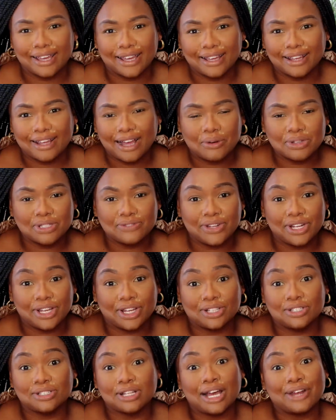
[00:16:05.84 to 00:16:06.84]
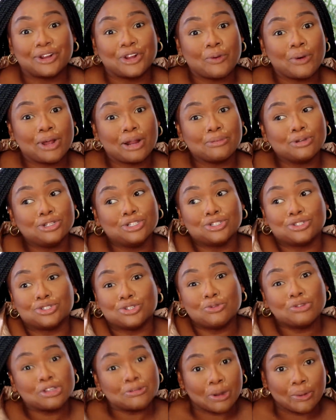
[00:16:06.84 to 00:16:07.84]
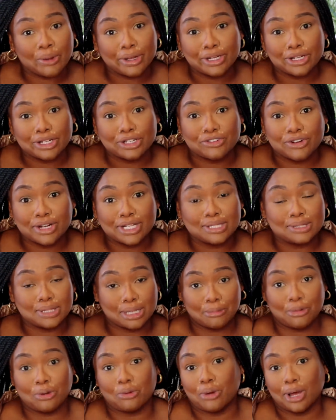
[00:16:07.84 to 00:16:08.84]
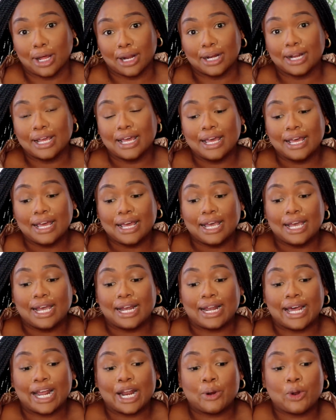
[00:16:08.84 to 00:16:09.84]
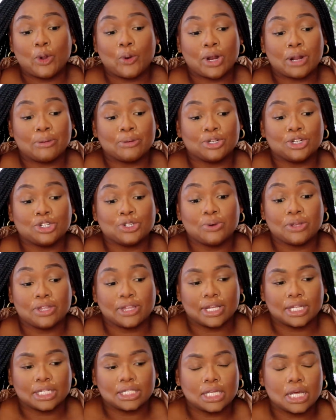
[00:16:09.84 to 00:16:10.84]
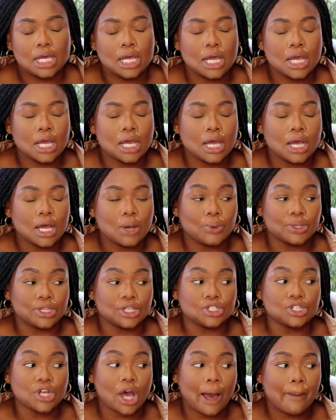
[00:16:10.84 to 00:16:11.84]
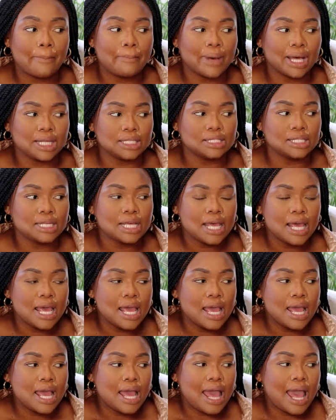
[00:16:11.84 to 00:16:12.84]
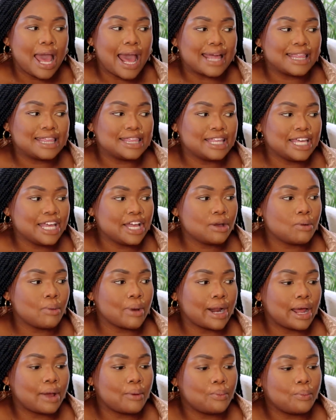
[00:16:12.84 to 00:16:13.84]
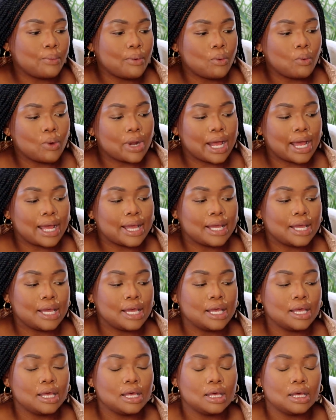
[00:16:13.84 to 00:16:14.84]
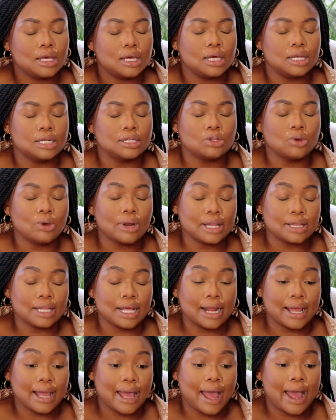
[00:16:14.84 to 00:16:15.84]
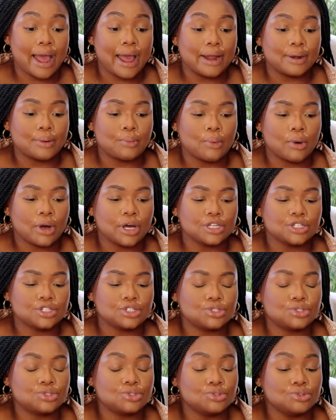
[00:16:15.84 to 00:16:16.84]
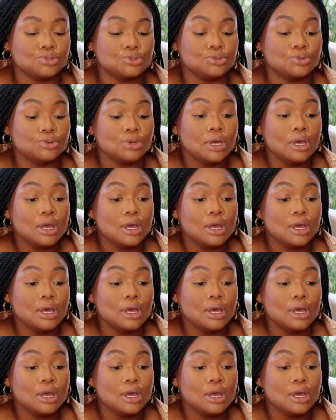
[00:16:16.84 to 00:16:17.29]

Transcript: it. I wasn't feeling it. So I don't know what I'm going to do with my wedding dress, number one. And I don't know what I'm going to do with it, with the top. But I think what I thought is that I had was to